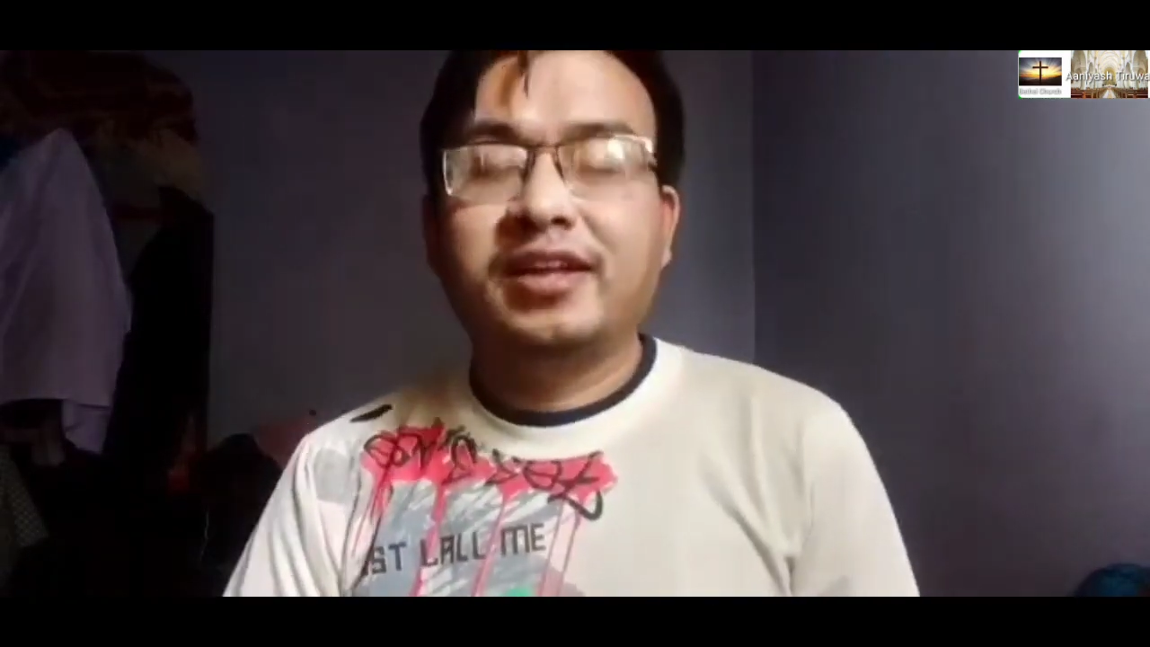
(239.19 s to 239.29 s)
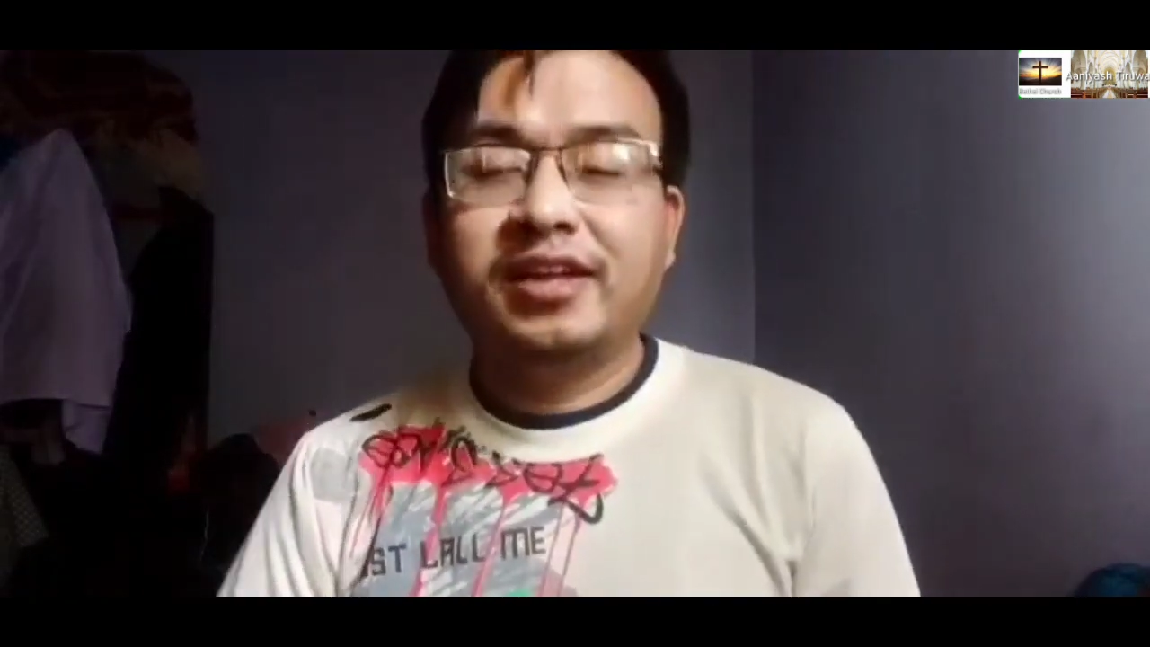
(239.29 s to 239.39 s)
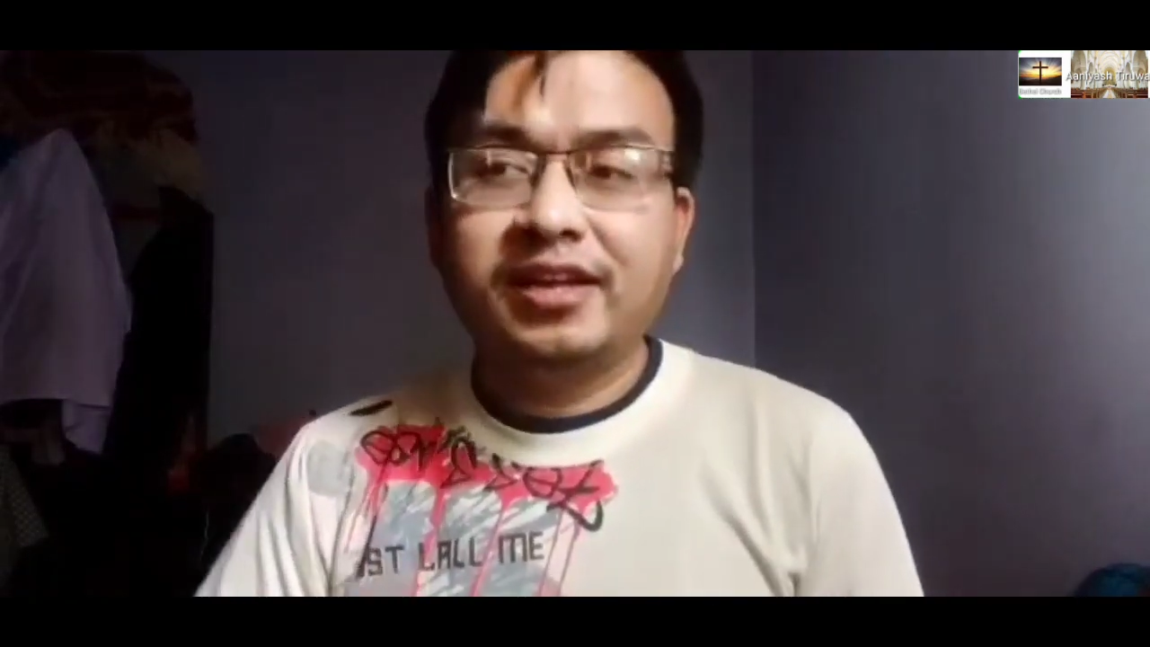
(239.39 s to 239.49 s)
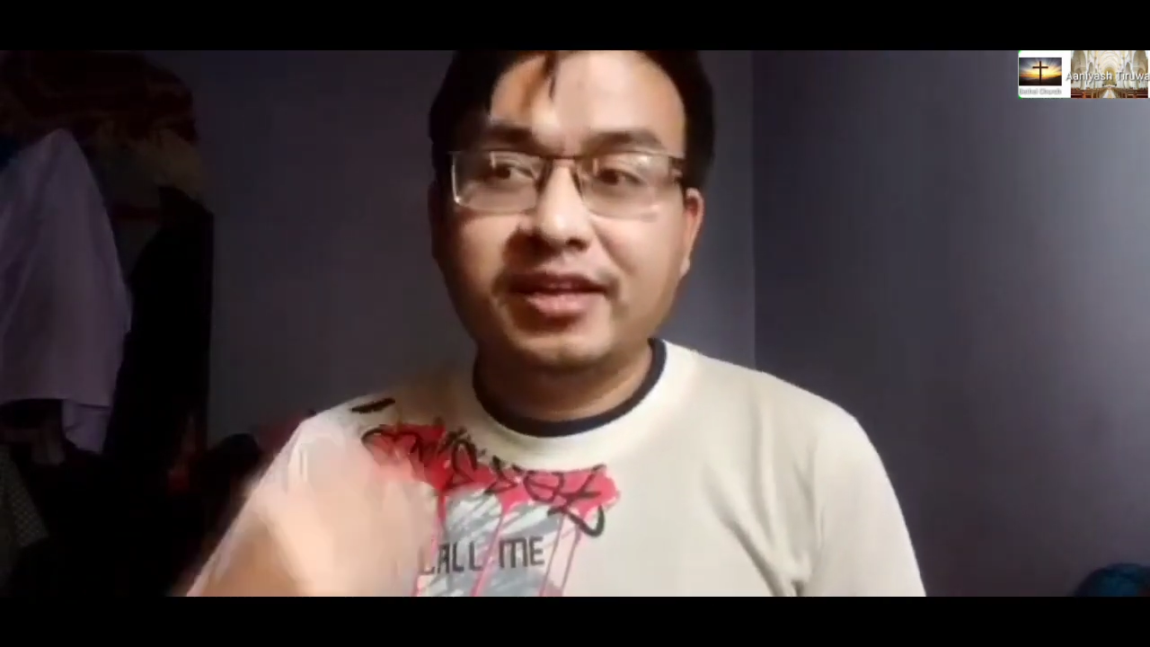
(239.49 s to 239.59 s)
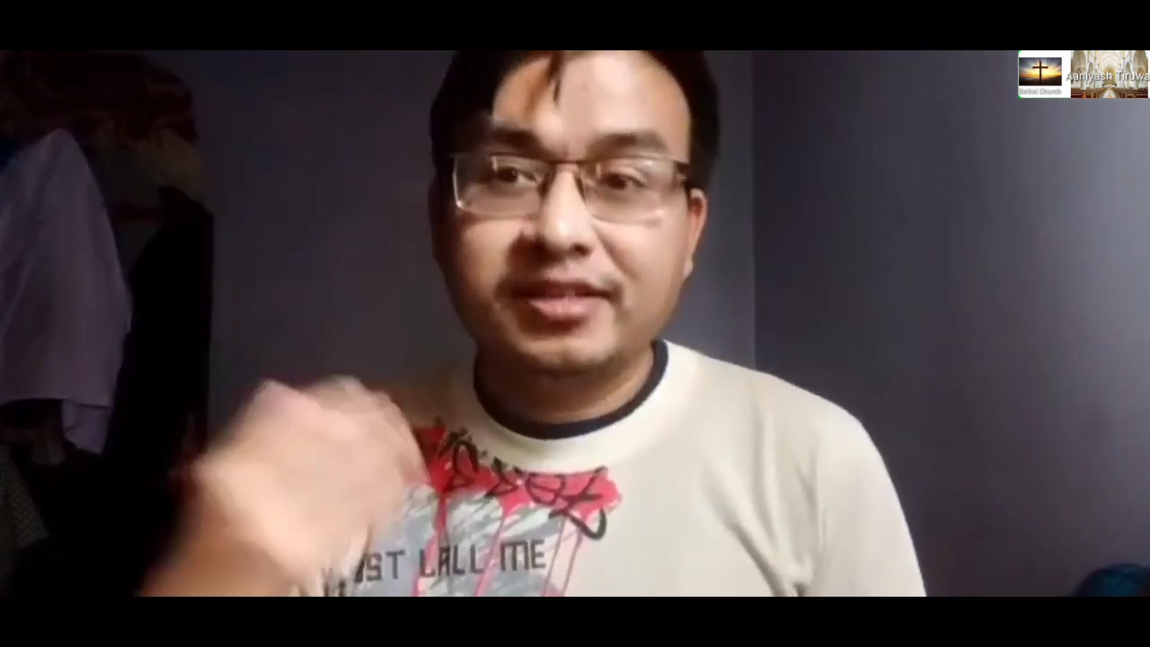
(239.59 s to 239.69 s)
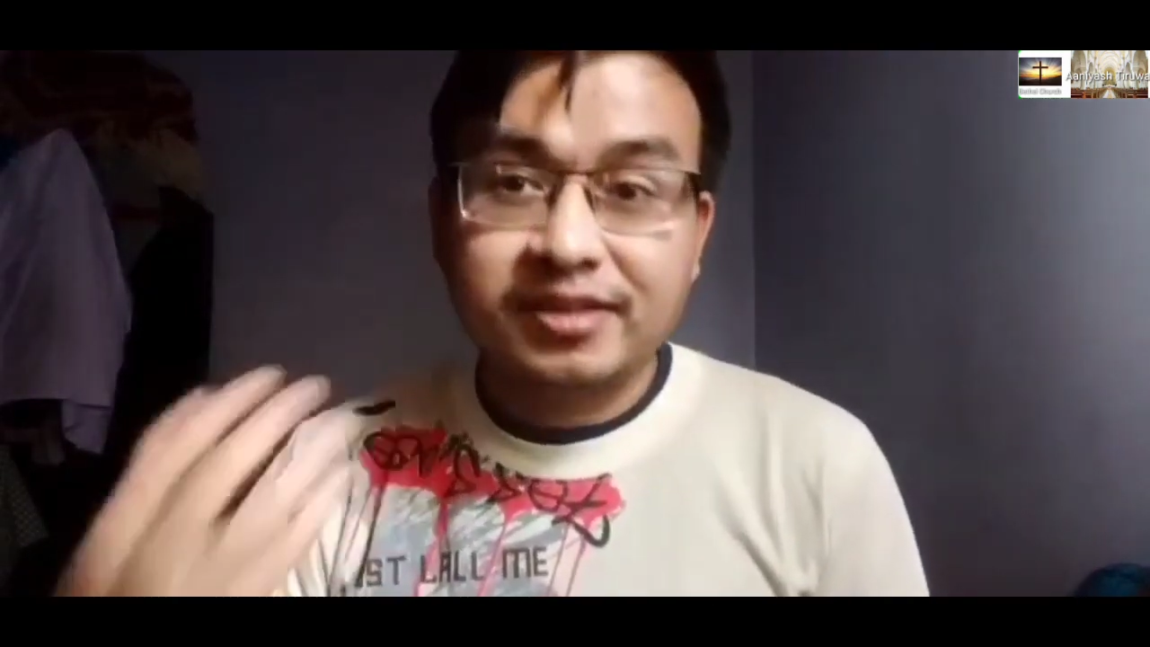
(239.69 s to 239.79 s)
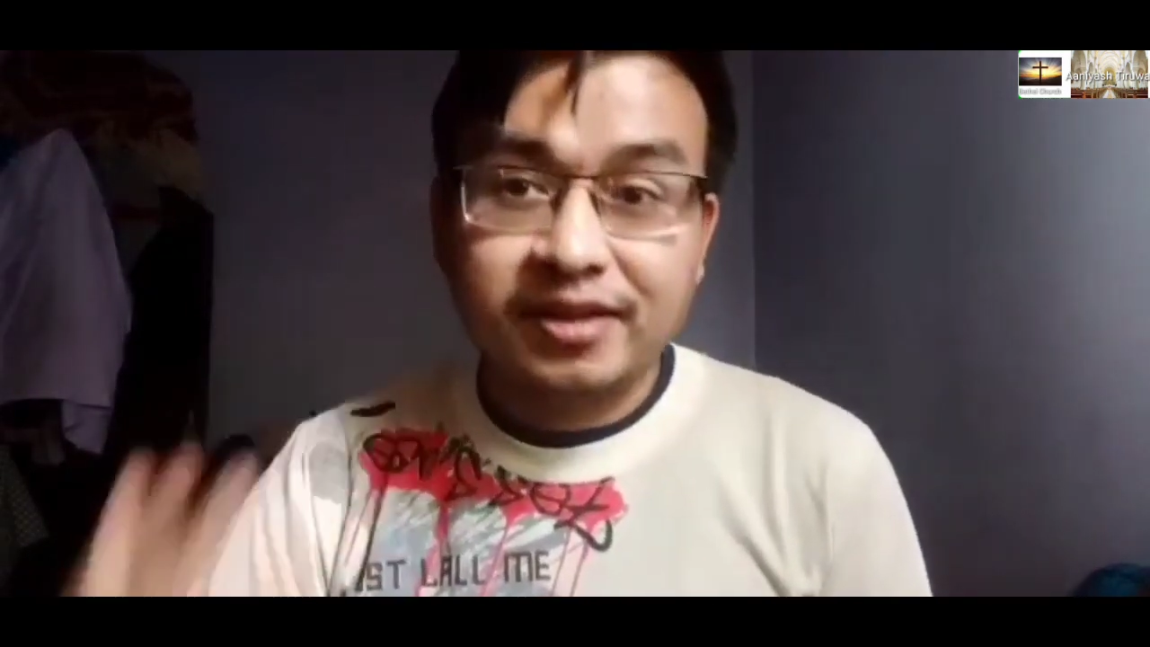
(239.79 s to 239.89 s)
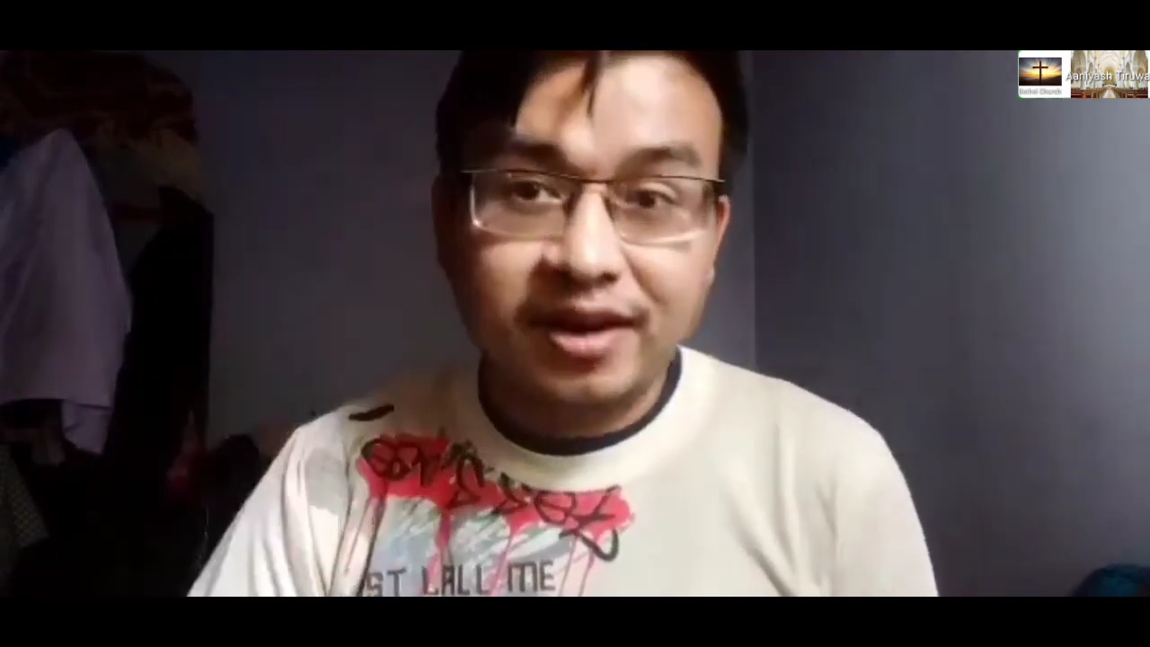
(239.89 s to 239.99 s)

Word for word: He is